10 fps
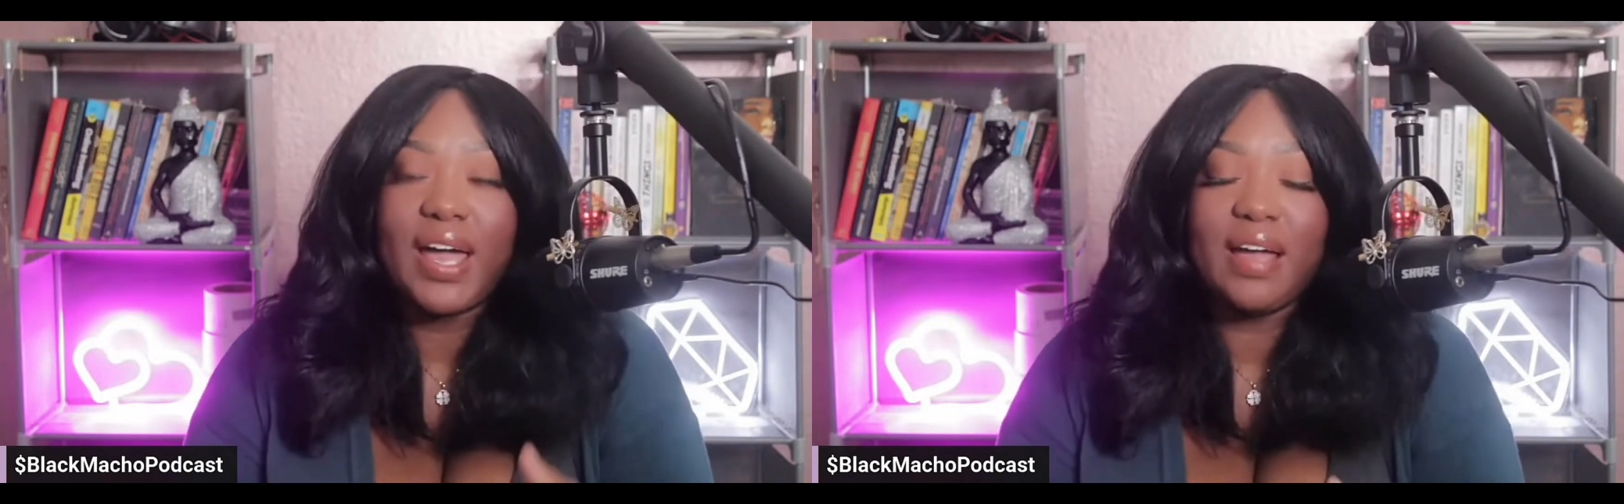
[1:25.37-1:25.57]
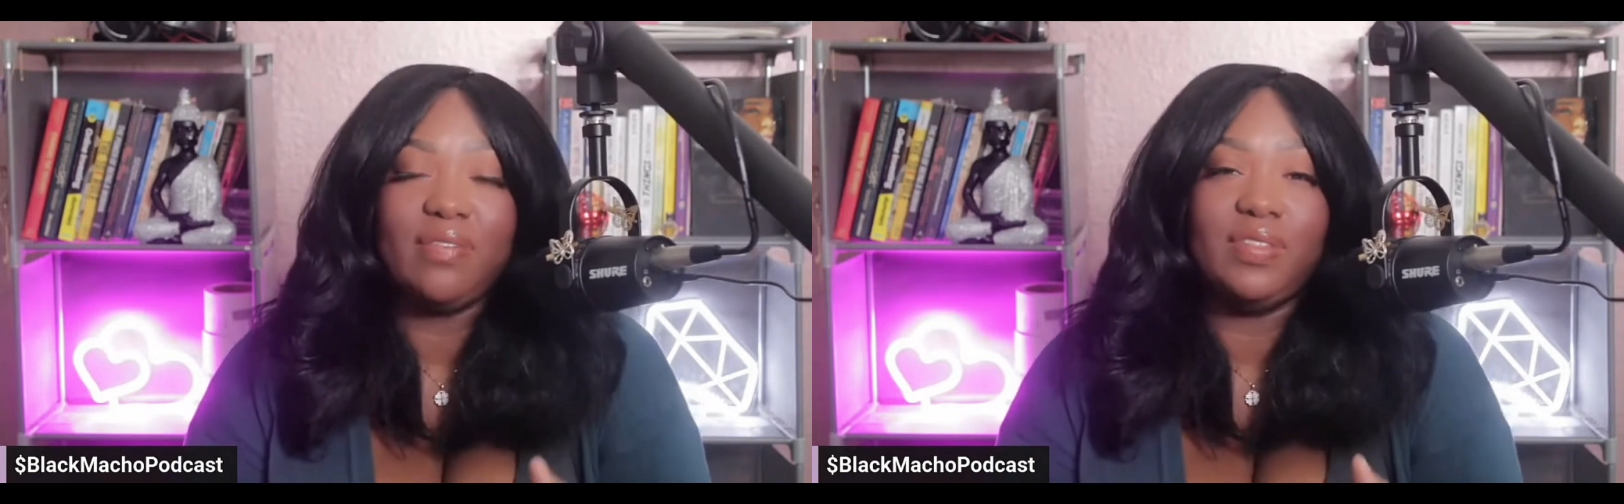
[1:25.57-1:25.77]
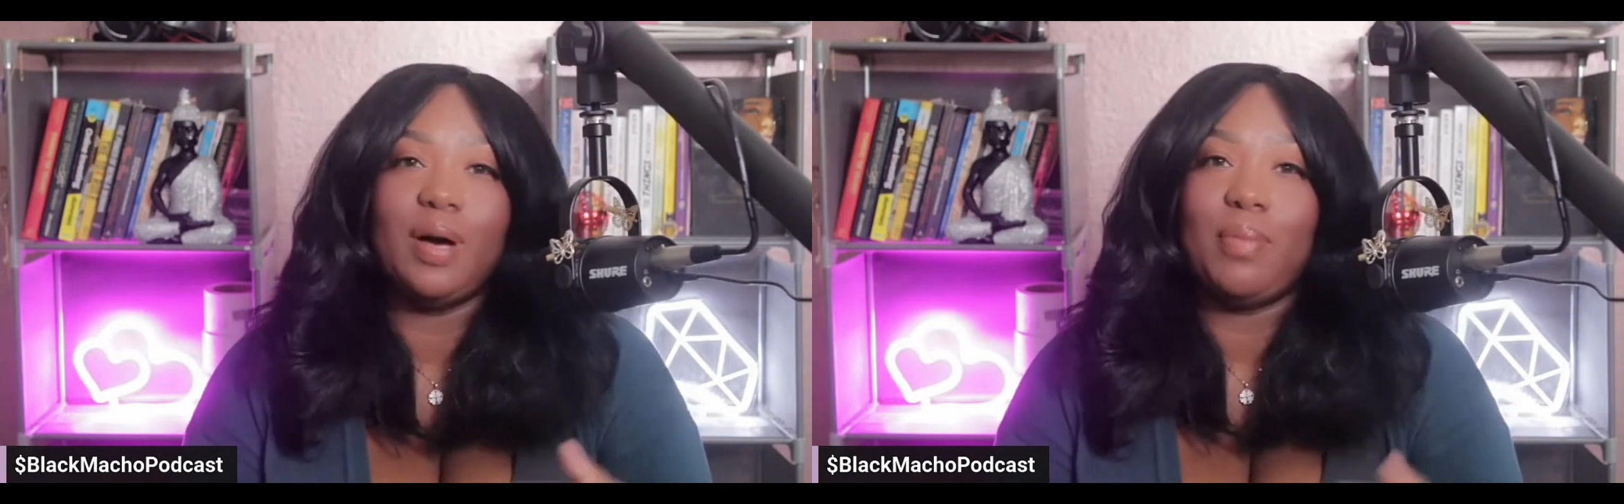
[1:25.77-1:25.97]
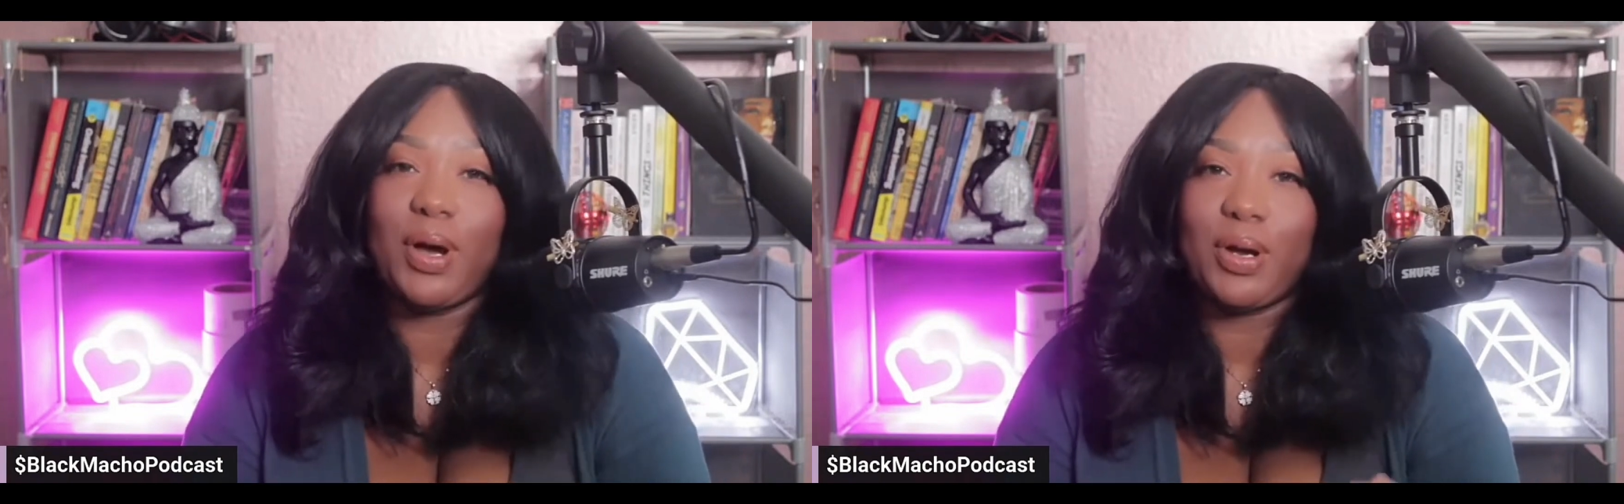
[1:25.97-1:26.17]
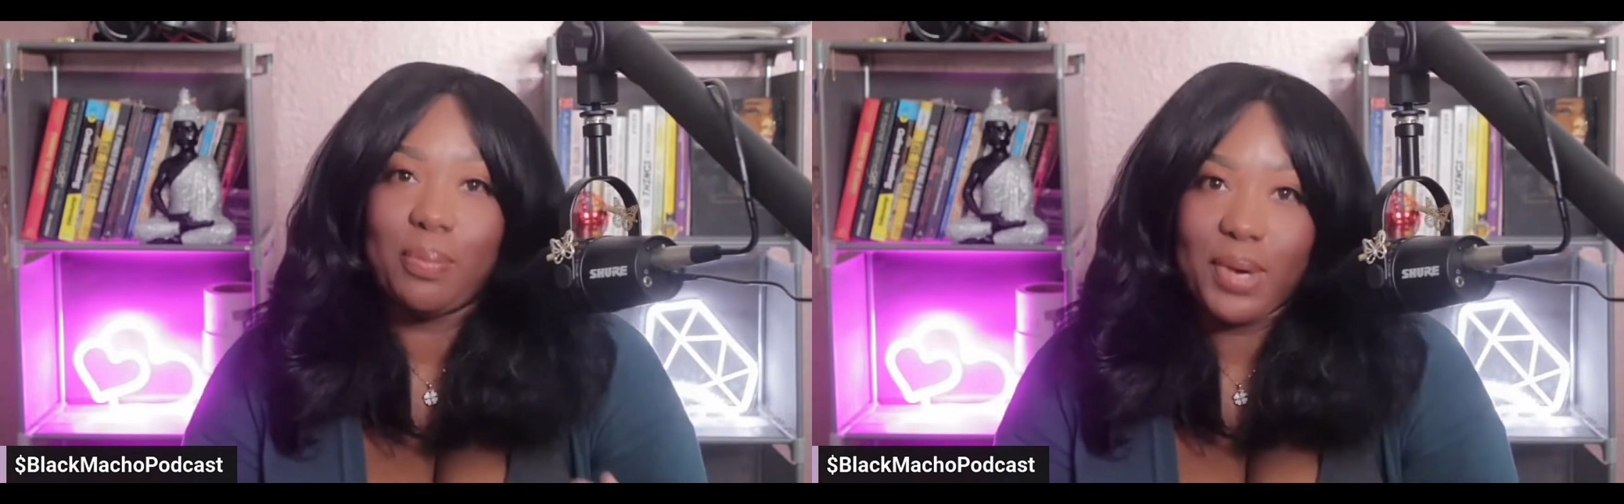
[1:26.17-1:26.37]
have the
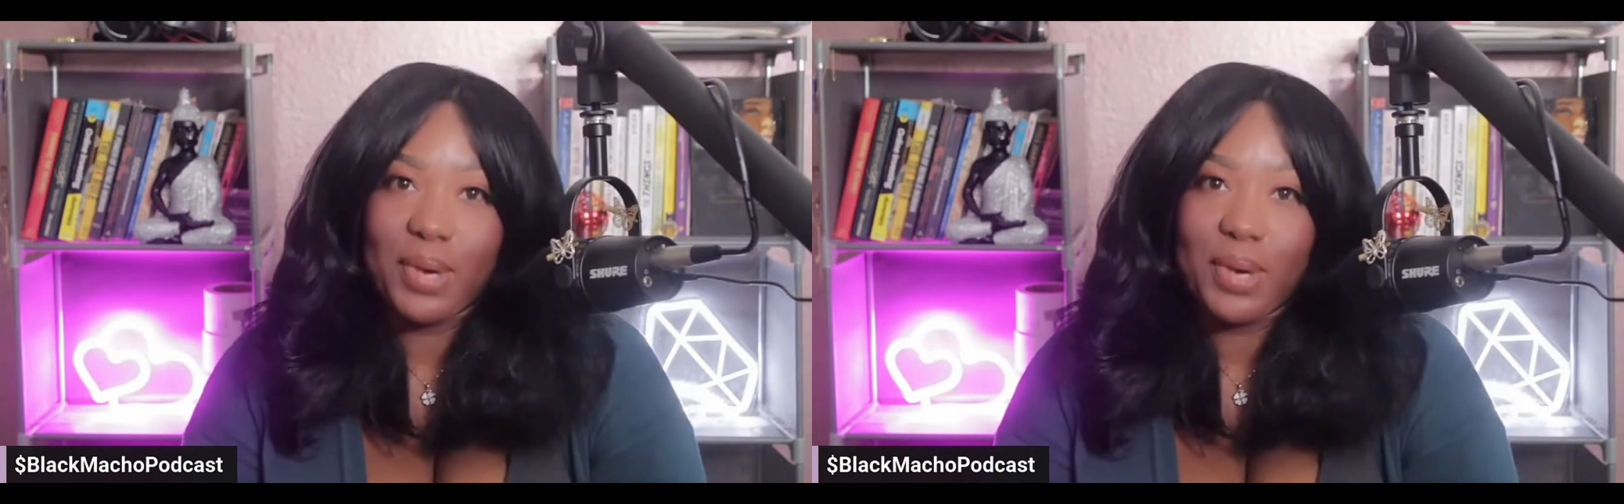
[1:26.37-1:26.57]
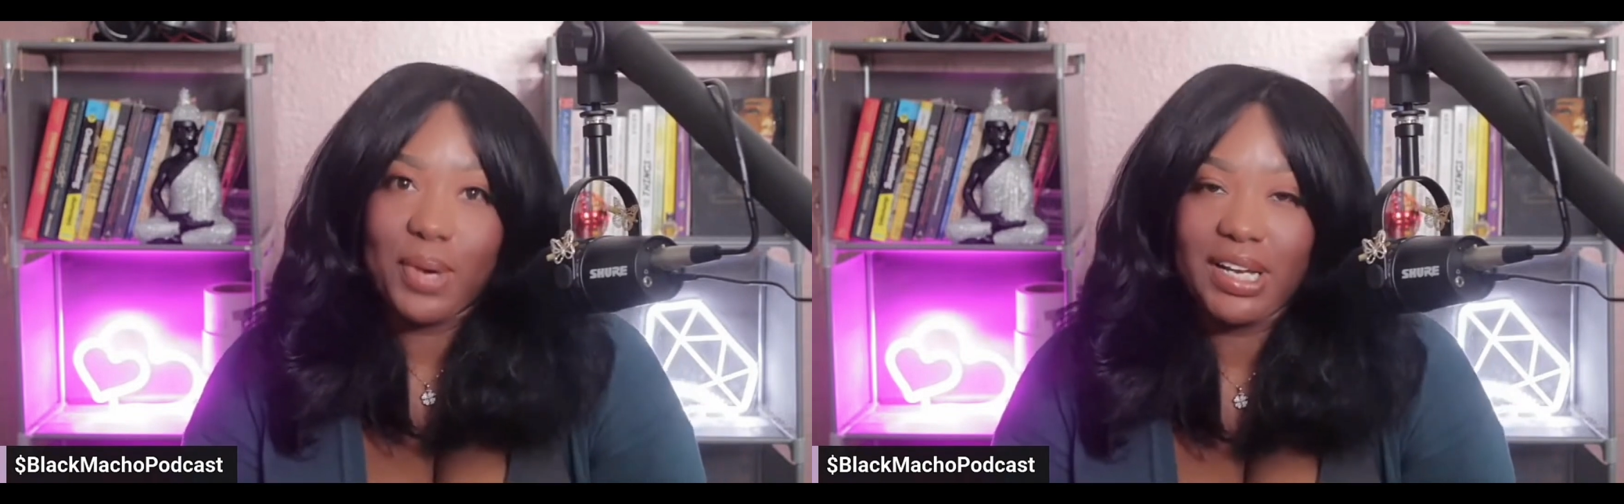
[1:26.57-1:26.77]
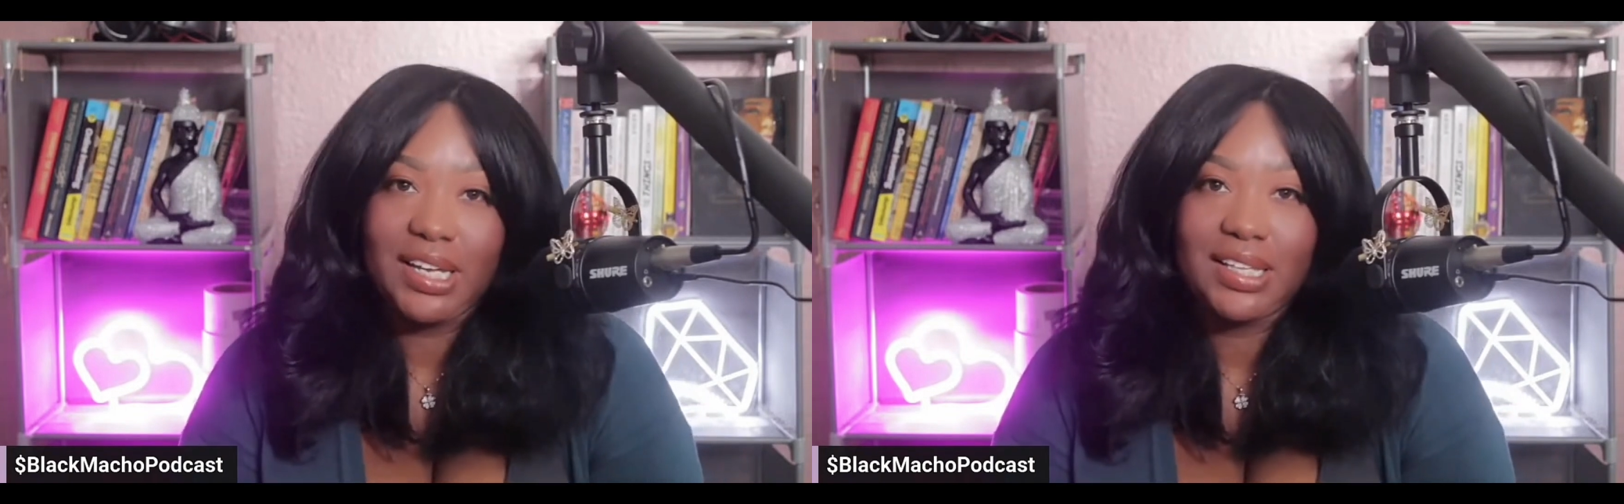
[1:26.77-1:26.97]
amount of money